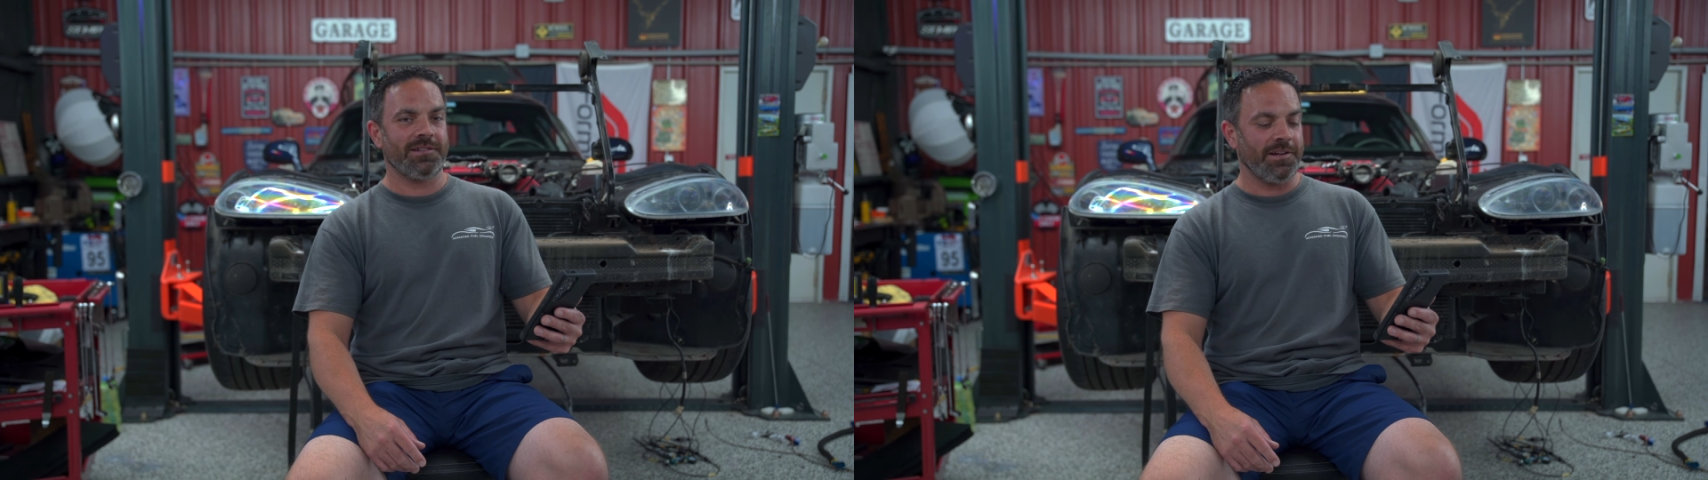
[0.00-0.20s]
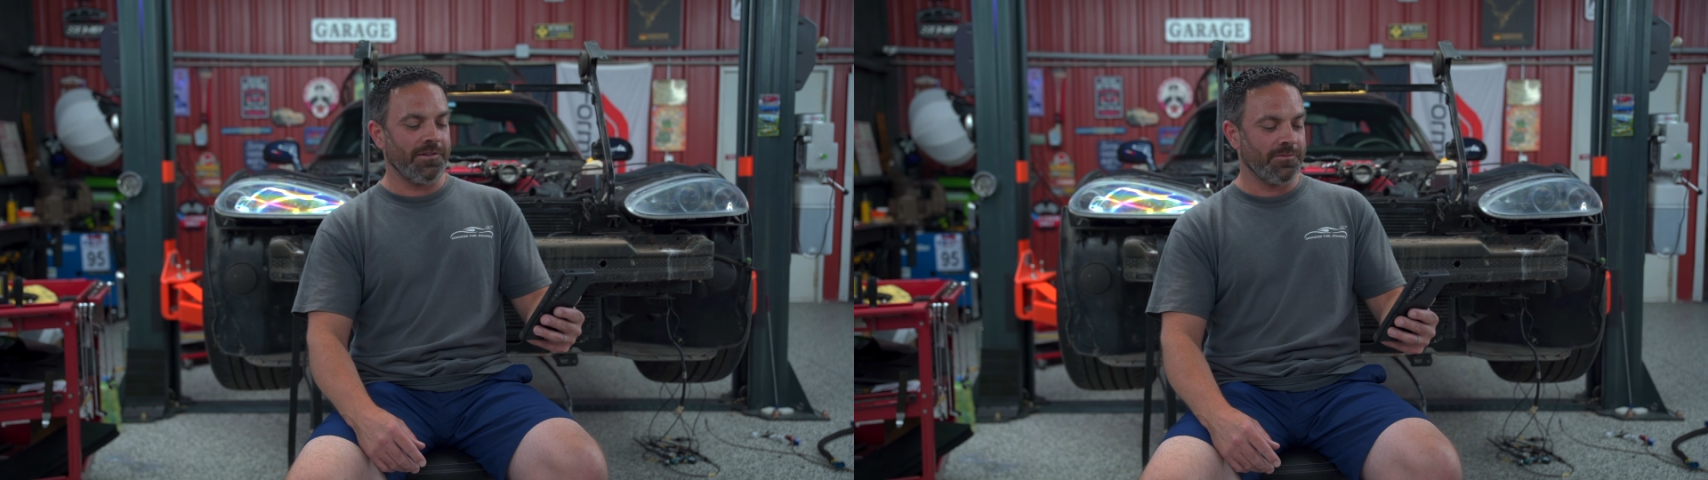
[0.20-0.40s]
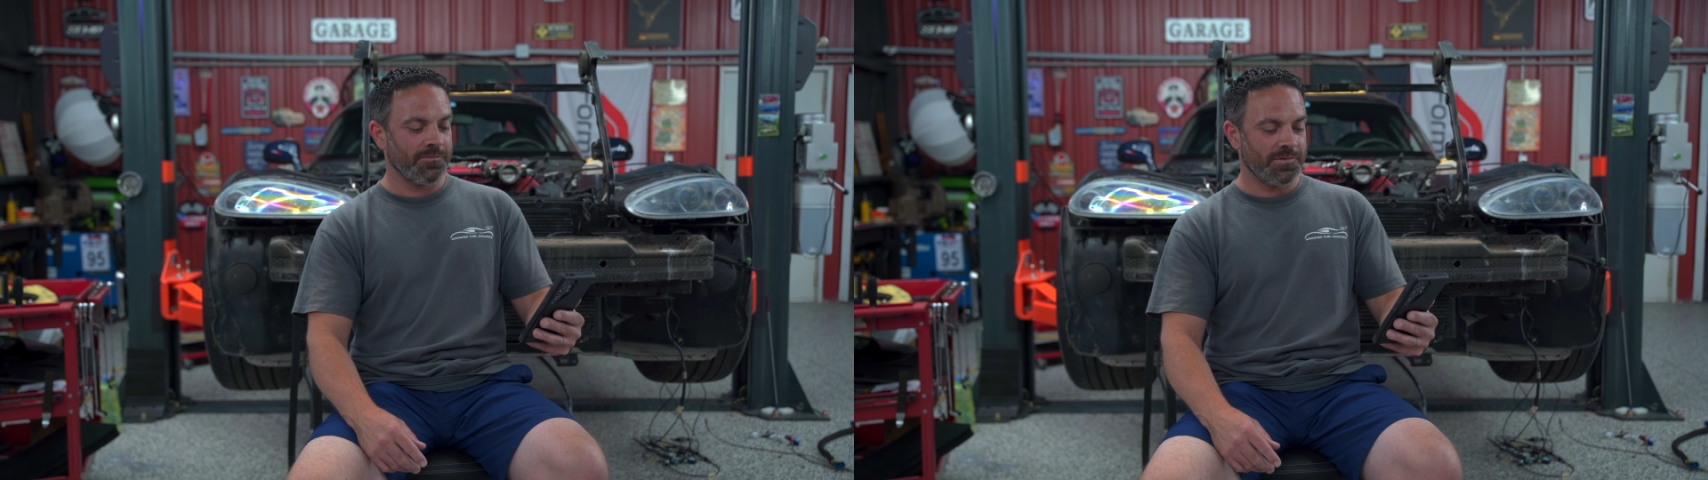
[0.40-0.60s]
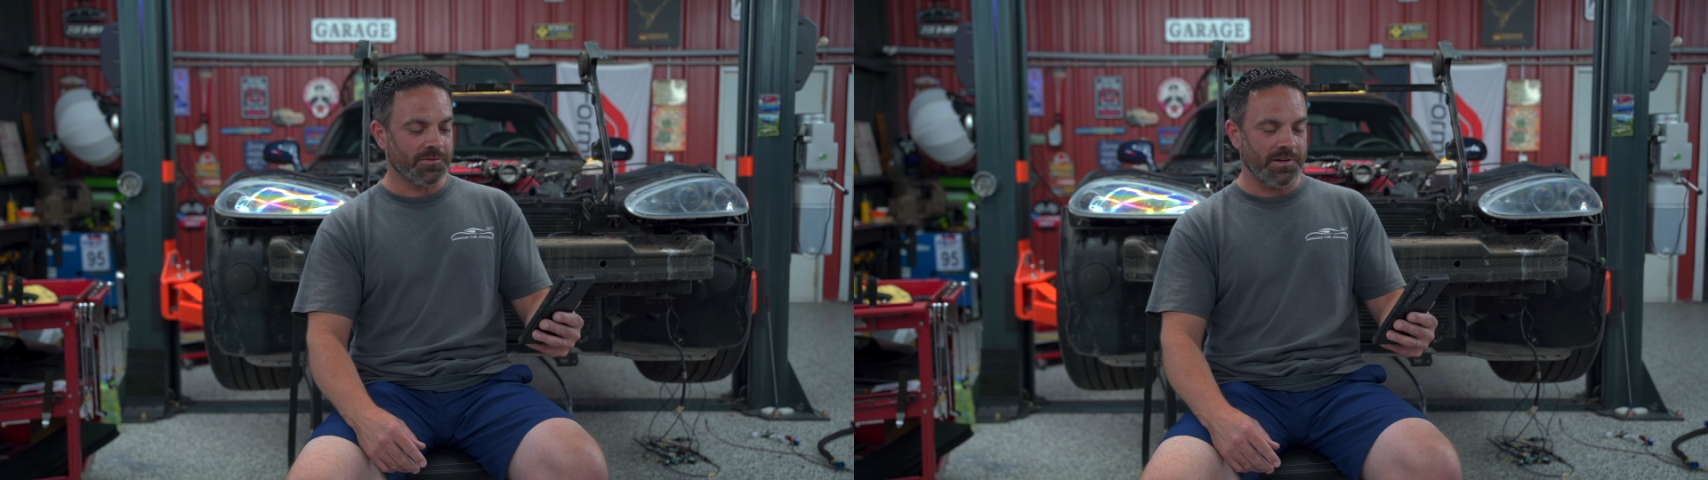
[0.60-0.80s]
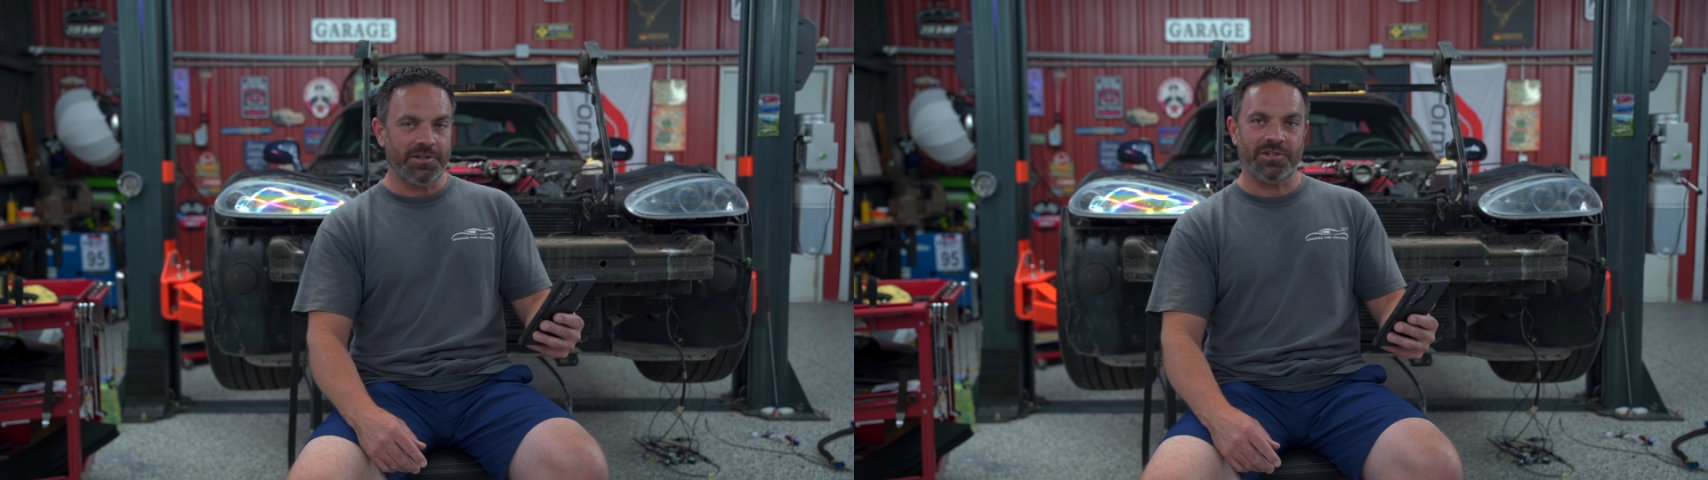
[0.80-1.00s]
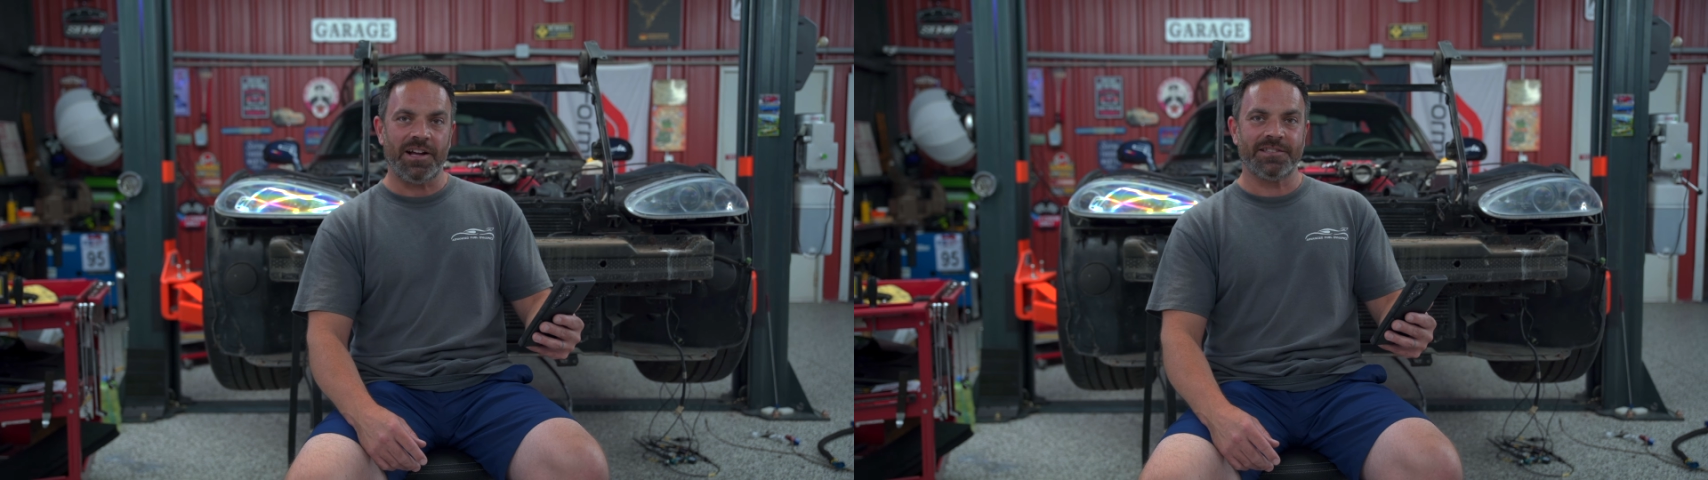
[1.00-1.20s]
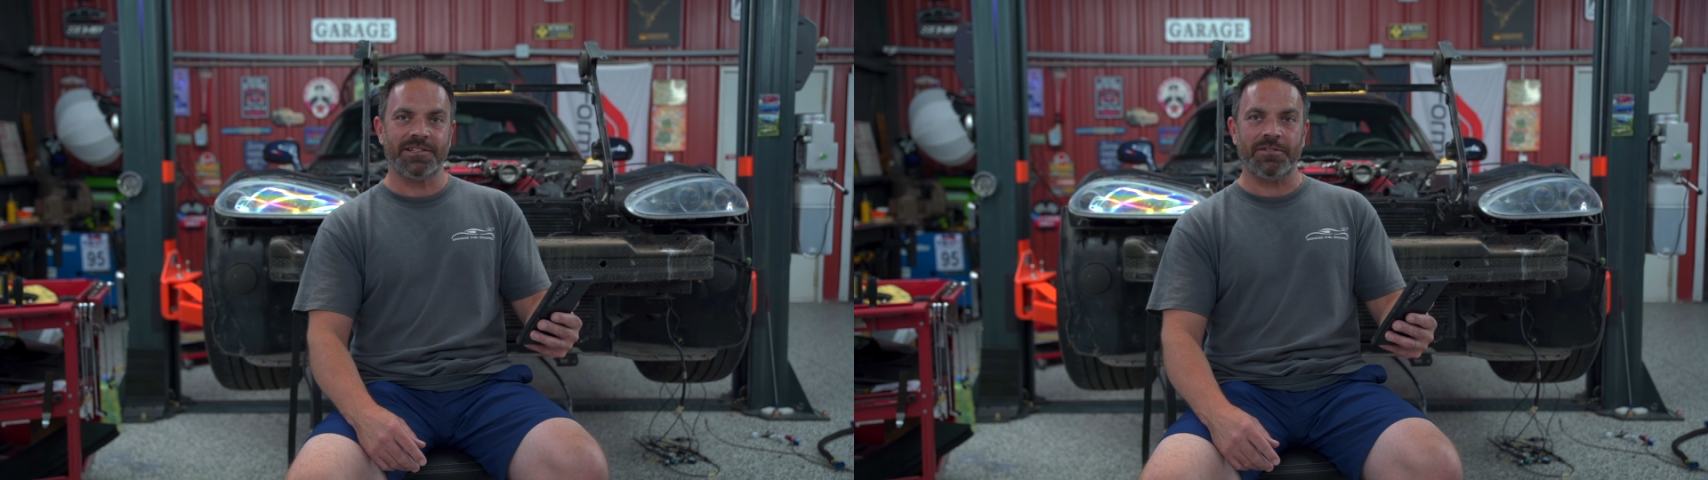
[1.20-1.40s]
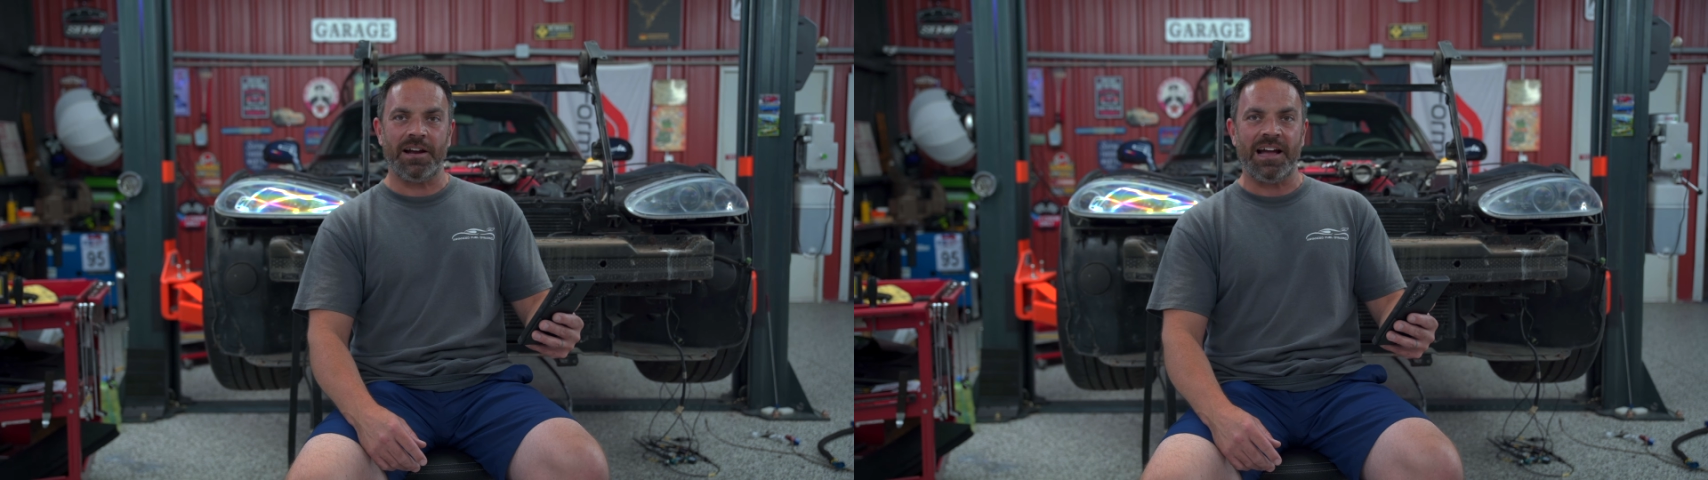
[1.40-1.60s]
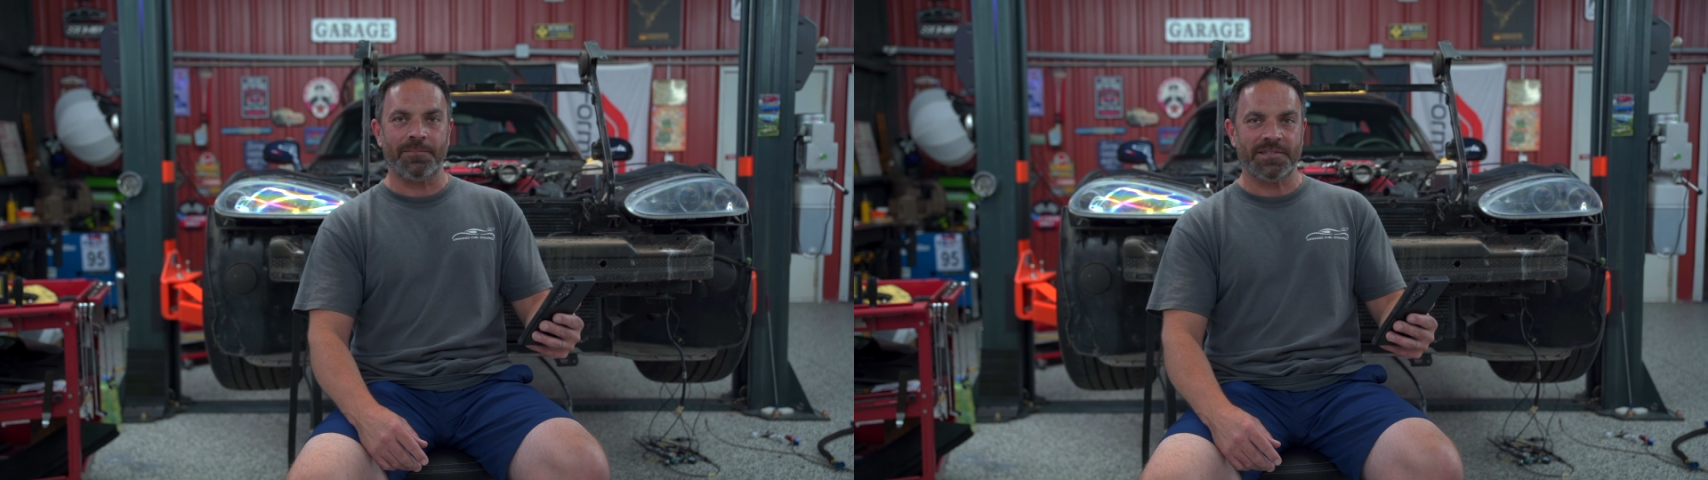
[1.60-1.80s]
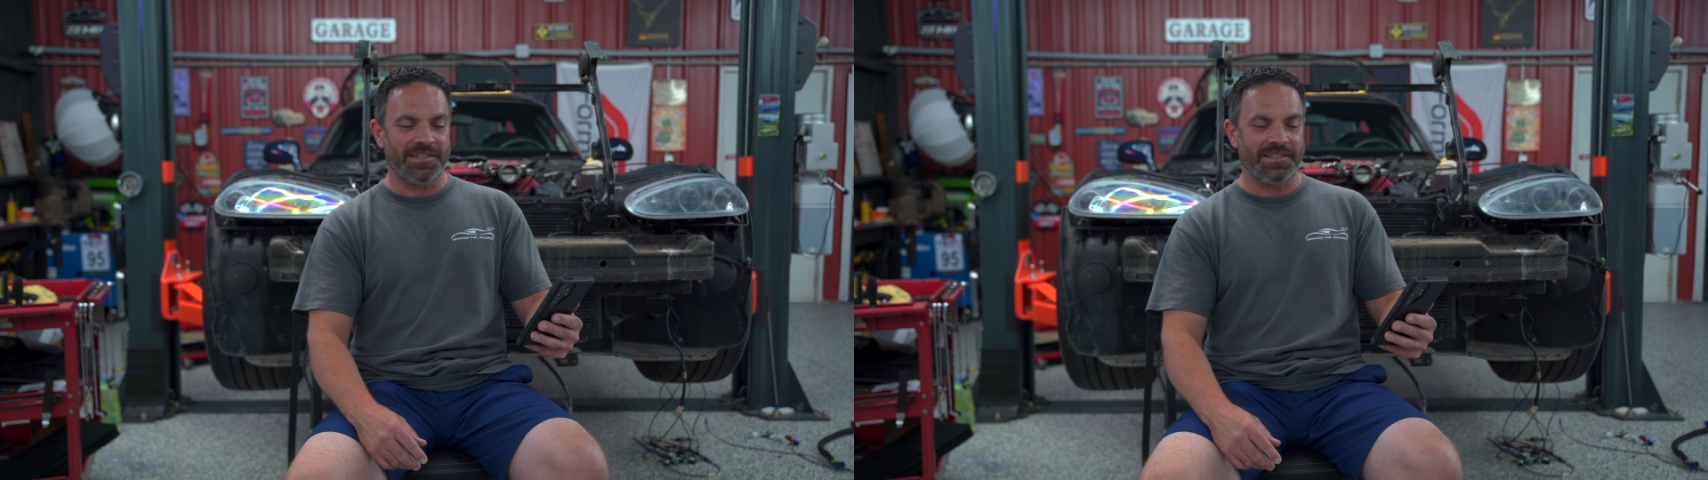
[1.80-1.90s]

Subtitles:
screenshots of their apps